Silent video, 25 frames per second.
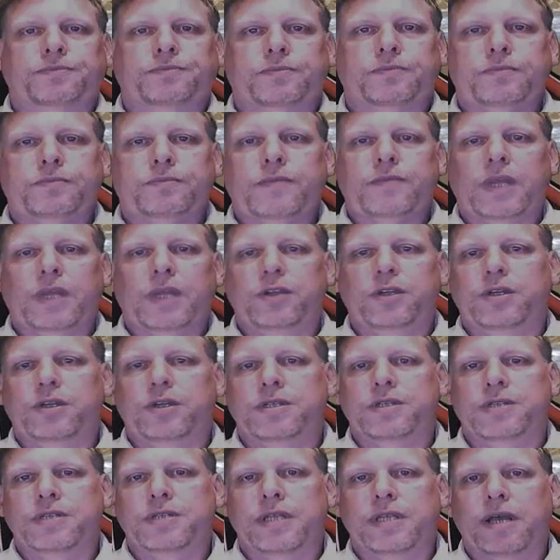and you can
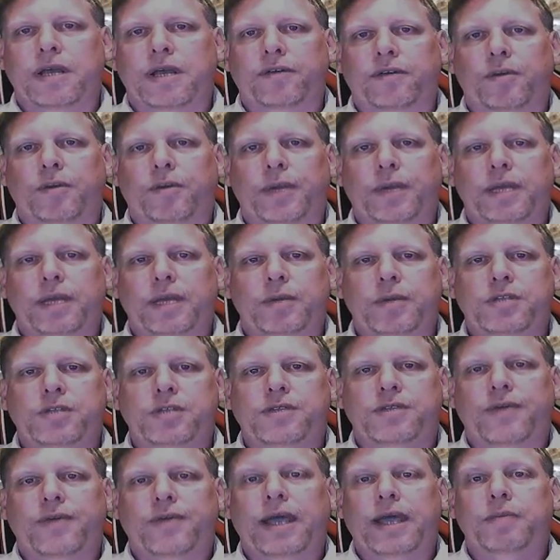see there I've got my image. If
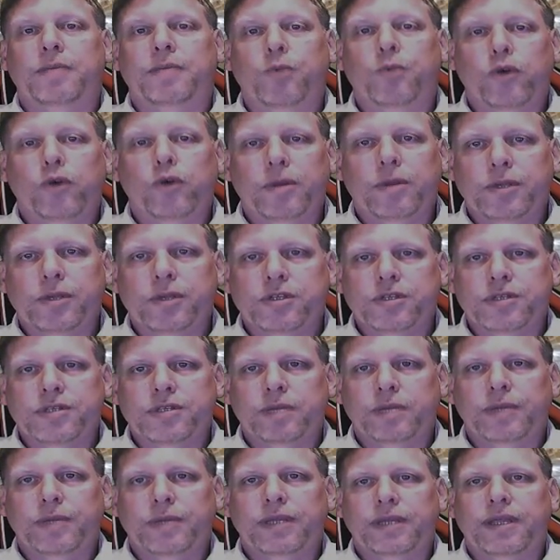I had more images, they'd
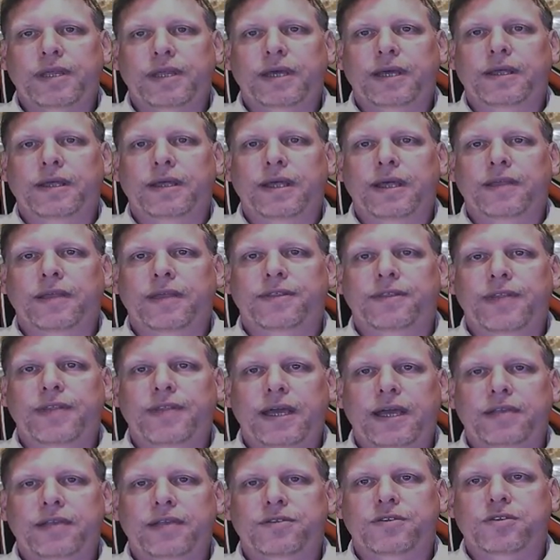be there.
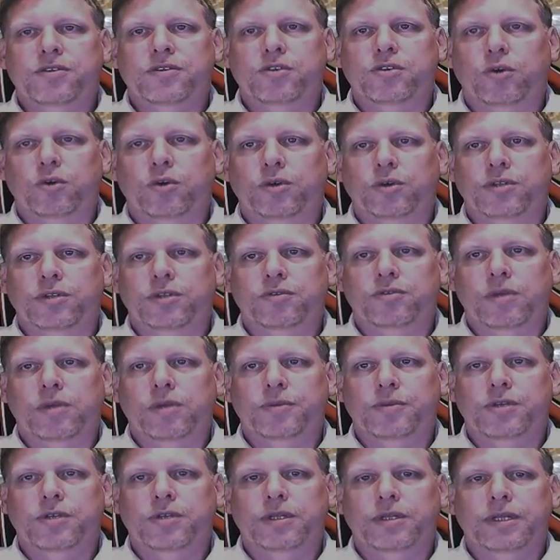There's the short
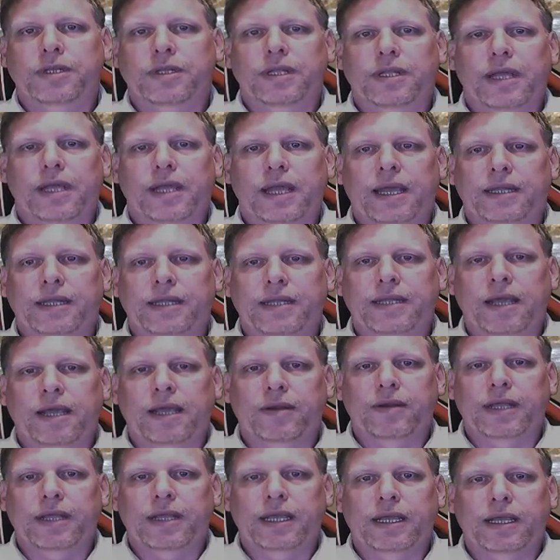description, and down
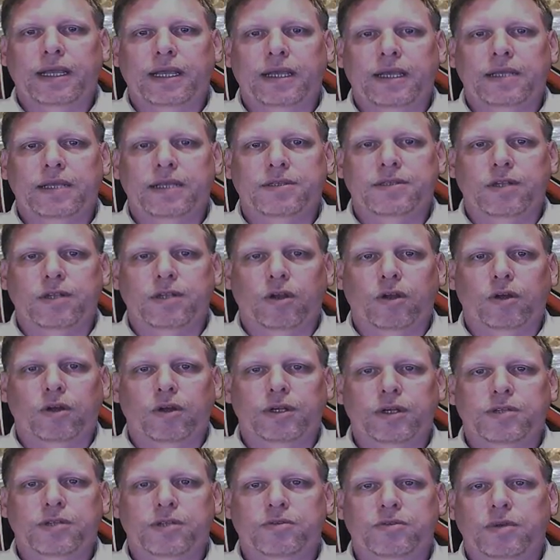here is the longer
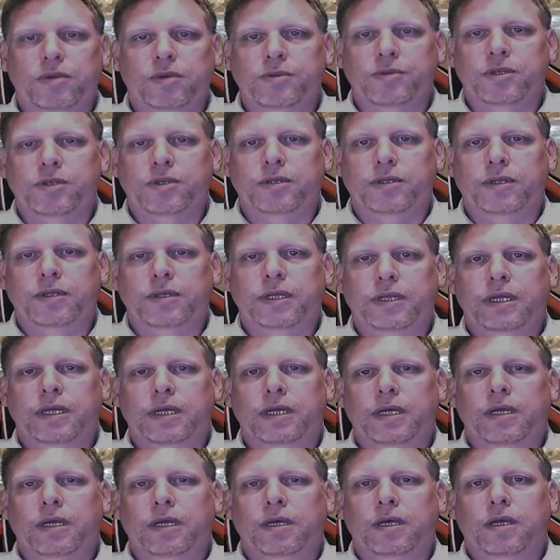description.
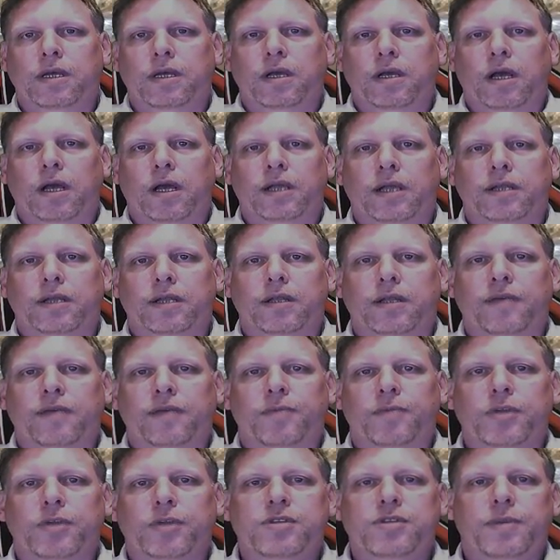I can have my
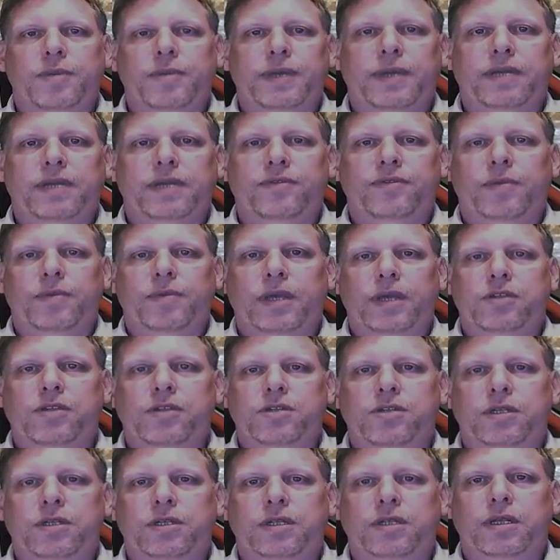shipping
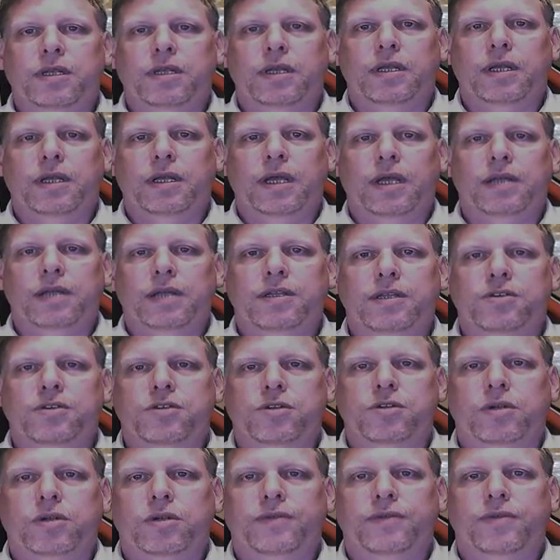information, additional
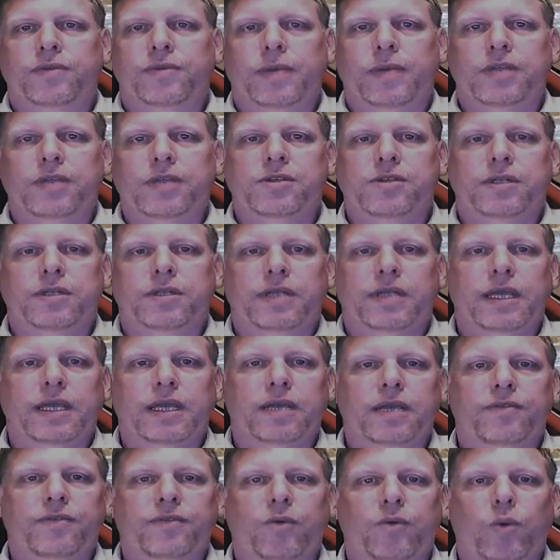information here
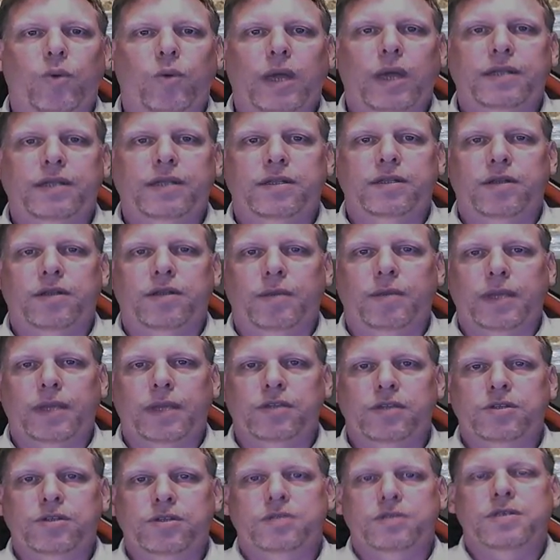for weight and
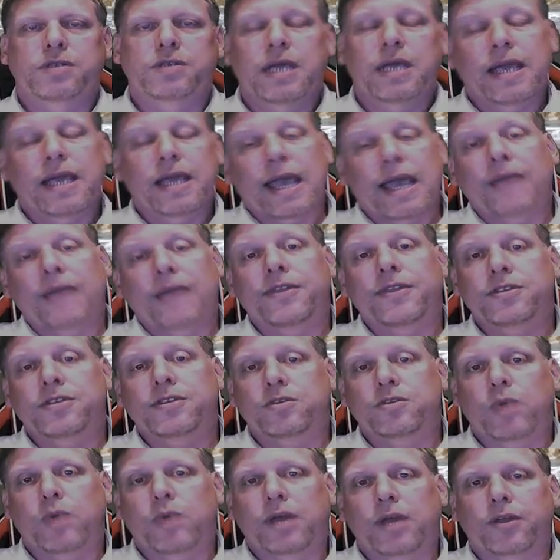dimensions, and this is
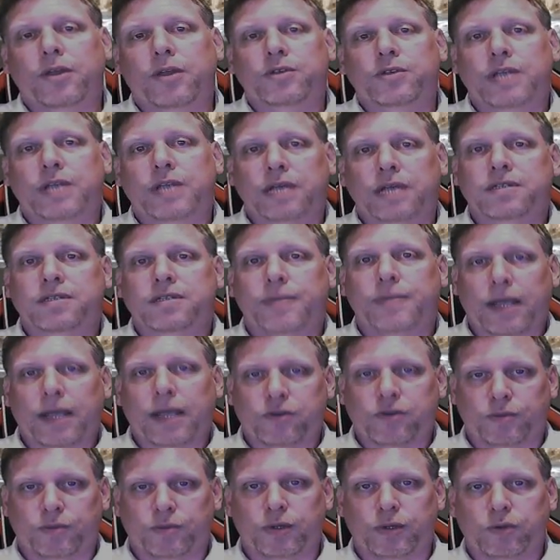where those custom
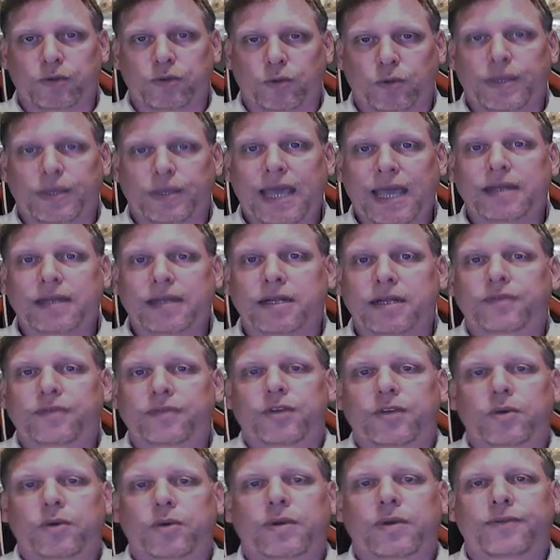attributes will be added if
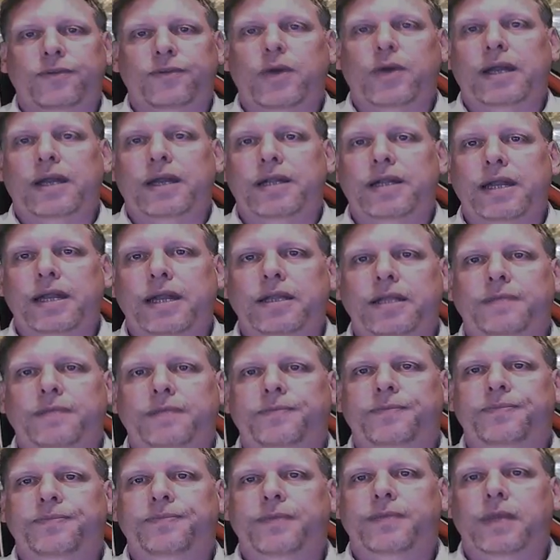you added any.
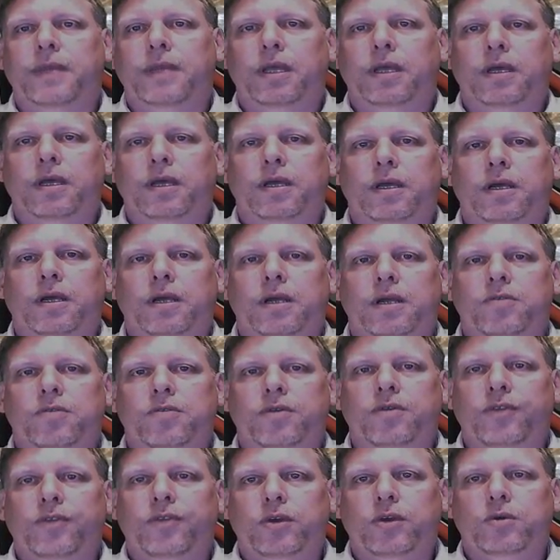
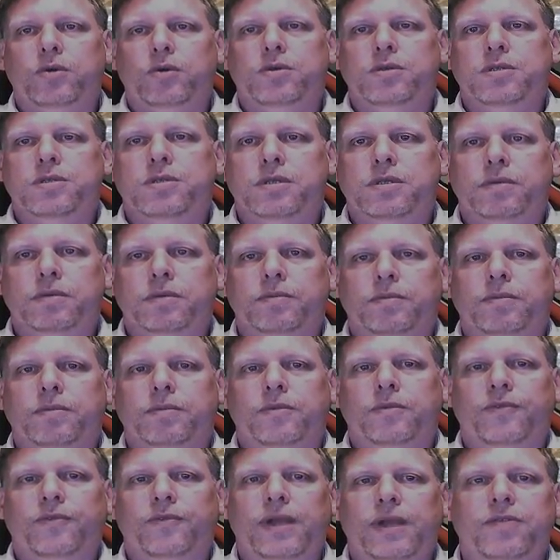Reviews,
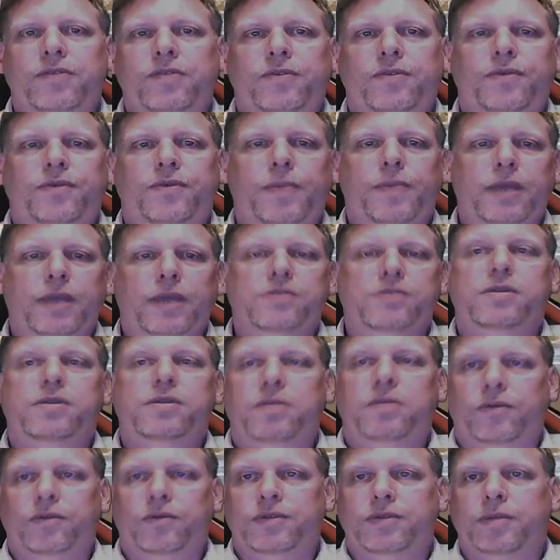vendor information,
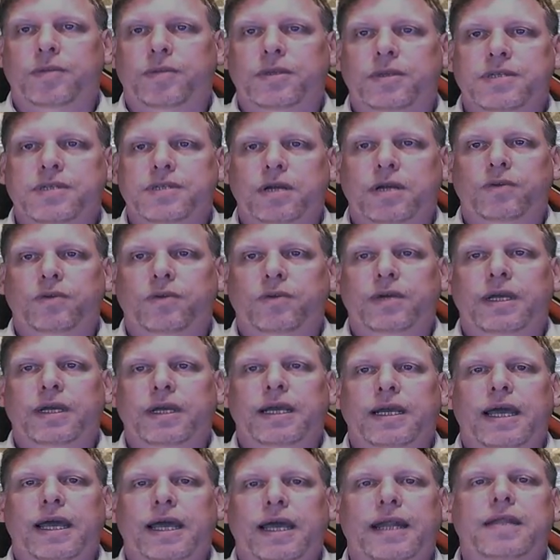obviously myself,
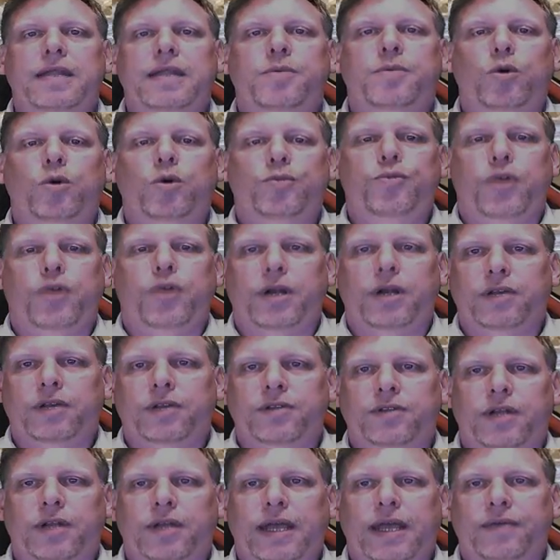and any more products that
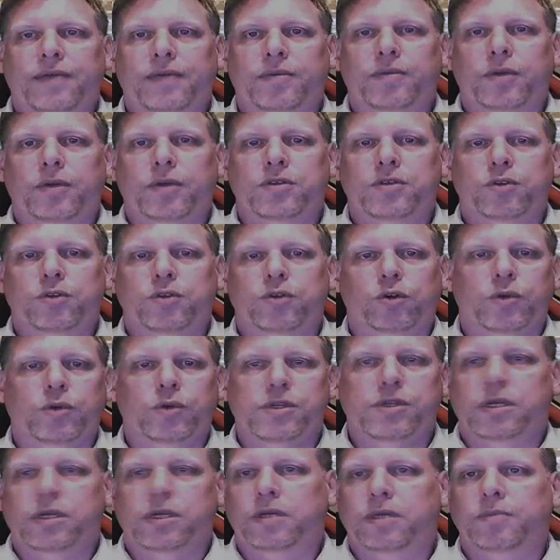I have in my store, which
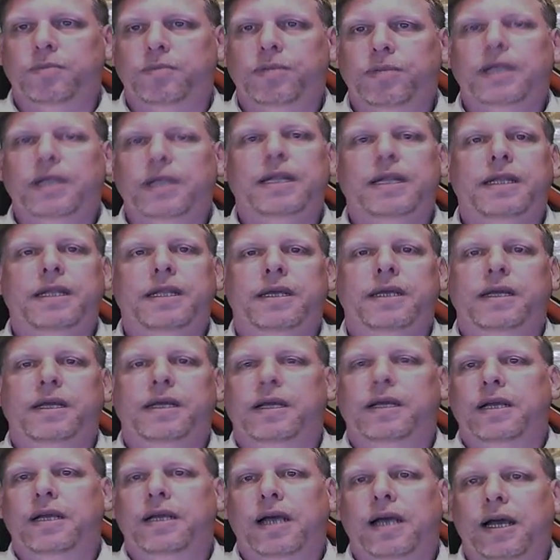are completely
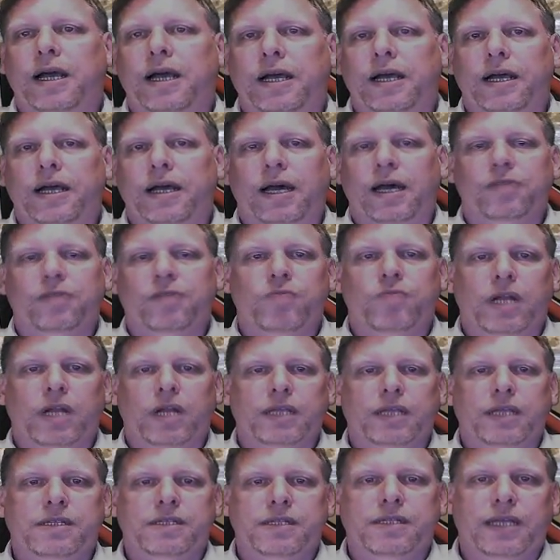
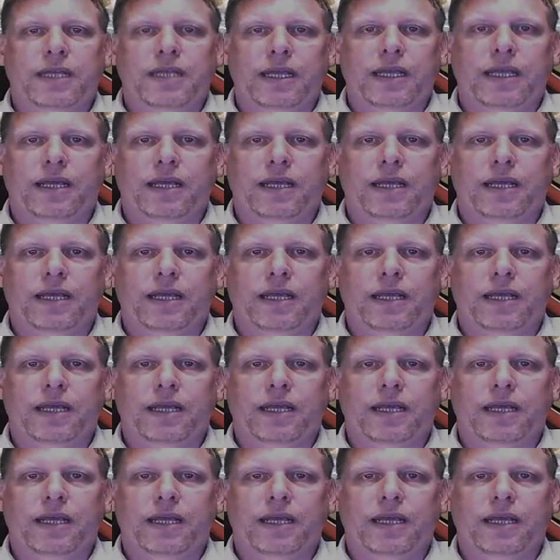unrelated here